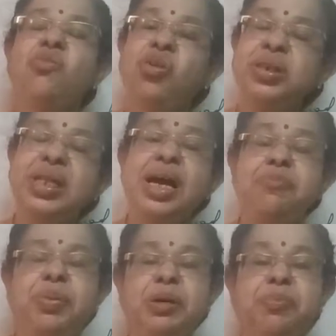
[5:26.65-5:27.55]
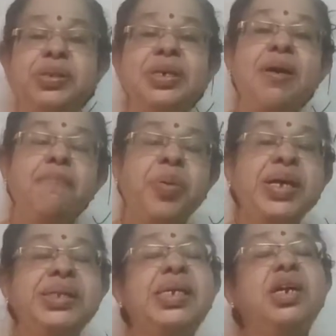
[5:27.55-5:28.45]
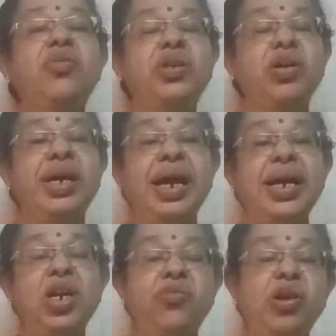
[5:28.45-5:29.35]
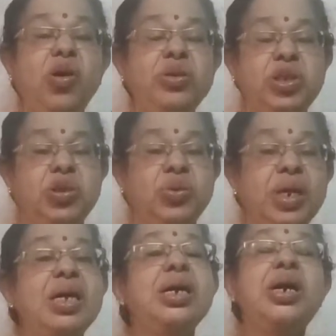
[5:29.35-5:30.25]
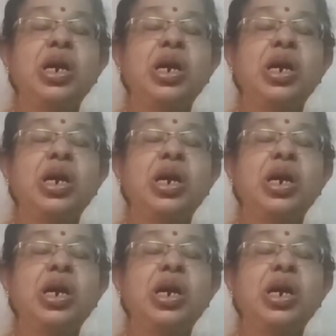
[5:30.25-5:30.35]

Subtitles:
For that purpose, phasing out a grant of loans to the